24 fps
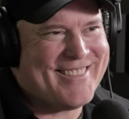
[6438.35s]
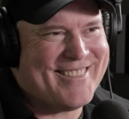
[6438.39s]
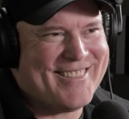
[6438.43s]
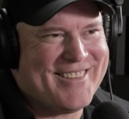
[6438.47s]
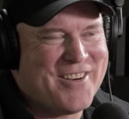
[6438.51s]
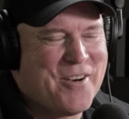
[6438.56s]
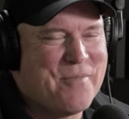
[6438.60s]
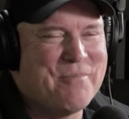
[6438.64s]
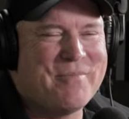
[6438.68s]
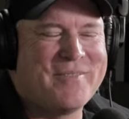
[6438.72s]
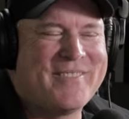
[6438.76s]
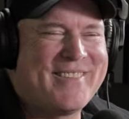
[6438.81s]
was
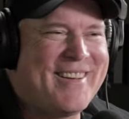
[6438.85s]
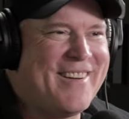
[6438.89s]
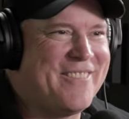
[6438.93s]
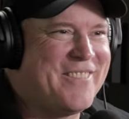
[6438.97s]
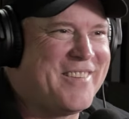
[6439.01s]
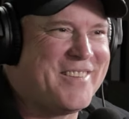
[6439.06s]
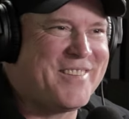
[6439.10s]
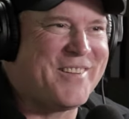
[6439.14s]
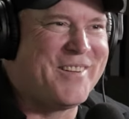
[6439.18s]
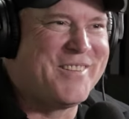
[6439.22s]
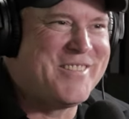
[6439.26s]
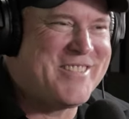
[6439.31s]
really I'm
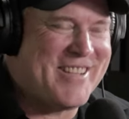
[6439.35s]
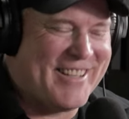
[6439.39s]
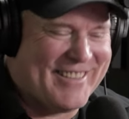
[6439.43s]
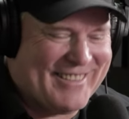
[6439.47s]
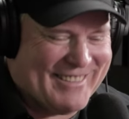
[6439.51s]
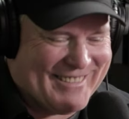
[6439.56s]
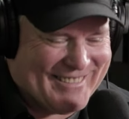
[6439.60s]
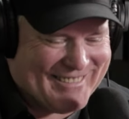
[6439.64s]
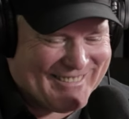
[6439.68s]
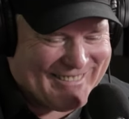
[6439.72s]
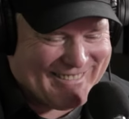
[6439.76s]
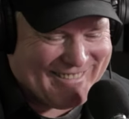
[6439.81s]
so
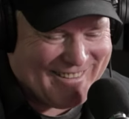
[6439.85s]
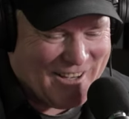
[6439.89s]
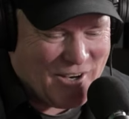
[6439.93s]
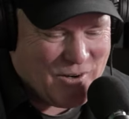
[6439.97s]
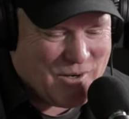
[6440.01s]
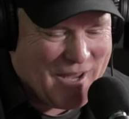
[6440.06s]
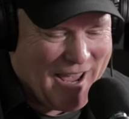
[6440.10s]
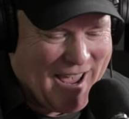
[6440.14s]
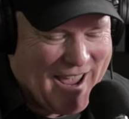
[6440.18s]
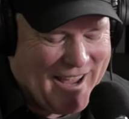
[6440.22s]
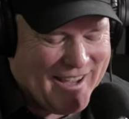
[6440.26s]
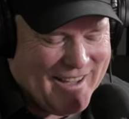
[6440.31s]
jealous. Yeah.
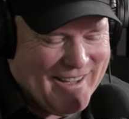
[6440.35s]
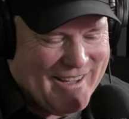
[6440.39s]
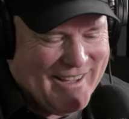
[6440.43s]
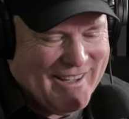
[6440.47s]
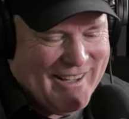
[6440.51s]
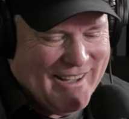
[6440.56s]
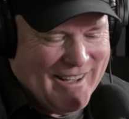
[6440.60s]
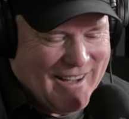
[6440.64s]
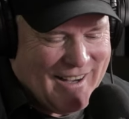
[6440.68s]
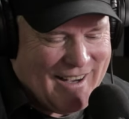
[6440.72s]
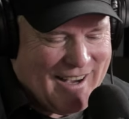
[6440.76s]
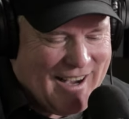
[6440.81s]
Okay,
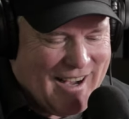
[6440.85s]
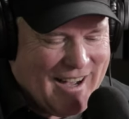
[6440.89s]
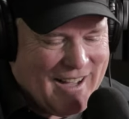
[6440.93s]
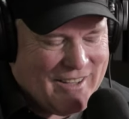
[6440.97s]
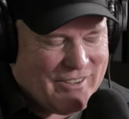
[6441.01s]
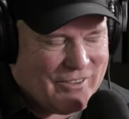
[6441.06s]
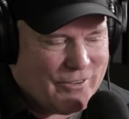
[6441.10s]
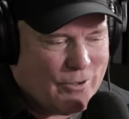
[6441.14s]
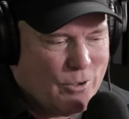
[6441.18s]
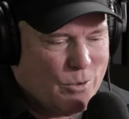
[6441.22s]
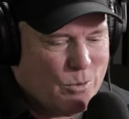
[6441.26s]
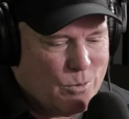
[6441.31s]

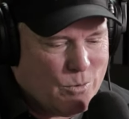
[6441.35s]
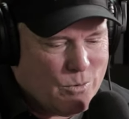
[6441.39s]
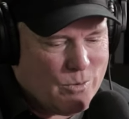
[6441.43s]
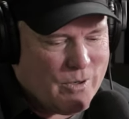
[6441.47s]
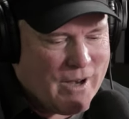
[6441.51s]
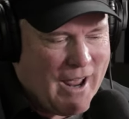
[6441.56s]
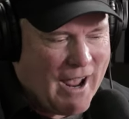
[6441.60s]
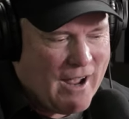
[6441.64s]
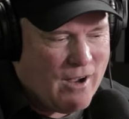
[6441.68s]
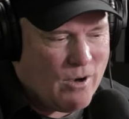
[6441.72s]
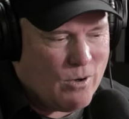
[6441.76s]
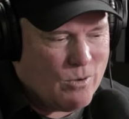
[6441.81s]
so
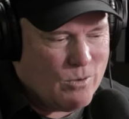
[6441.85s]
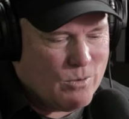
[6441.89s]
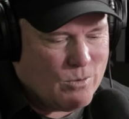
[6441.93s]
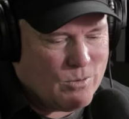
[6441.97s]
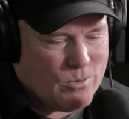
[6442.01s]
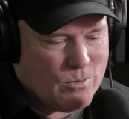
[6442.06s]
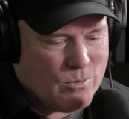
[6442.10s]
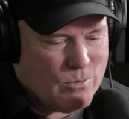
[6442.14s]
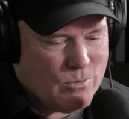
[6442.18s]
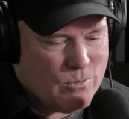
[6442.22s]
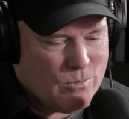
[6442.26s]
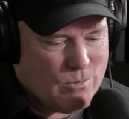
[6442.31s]
now
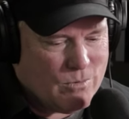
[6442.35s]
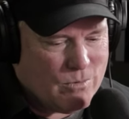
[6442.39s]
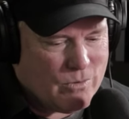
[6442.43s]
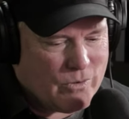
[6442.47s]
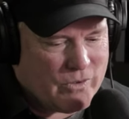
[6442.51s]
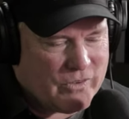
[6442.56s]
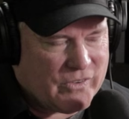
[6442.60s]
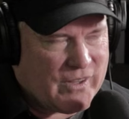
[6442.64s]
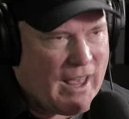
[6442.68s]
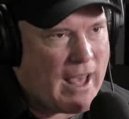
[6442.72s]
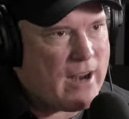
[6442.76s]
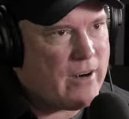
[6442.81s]

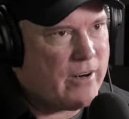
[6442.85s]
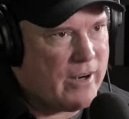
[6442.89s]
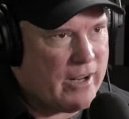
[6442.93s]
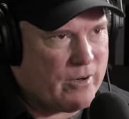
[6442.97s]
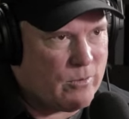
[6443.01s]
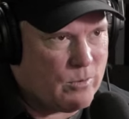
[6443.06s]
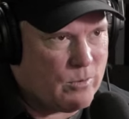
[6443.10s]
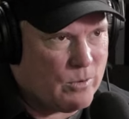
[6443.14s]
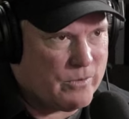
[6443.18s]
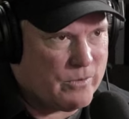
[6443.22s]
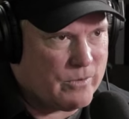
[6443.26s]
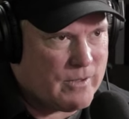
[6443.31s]
Saturday
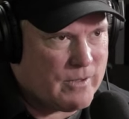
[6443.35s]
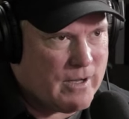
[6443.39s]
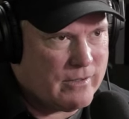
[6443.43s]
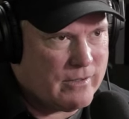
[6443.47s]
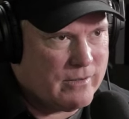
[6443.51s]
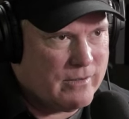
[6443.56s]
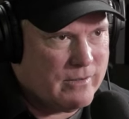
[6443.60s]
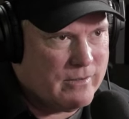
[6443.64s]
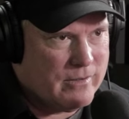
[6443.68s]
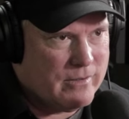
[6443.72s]
rolls around.